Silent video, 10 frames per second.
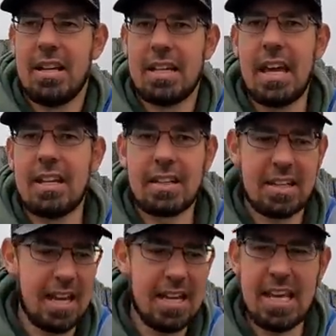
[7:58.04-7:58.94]
And again, the
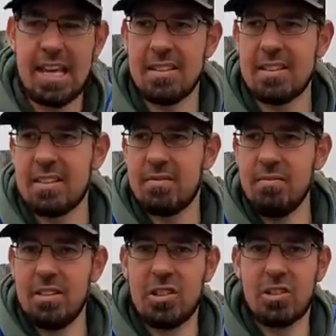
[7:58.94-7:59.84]
key is
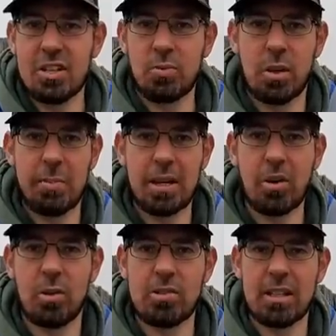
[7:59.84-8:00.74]
you just want to be in
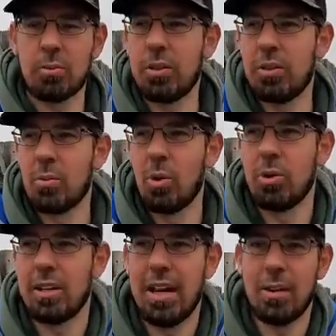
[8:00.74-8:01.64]
contact with your
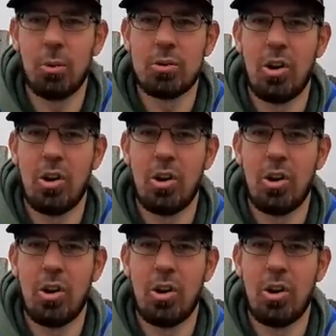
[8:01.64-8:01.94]
rod at all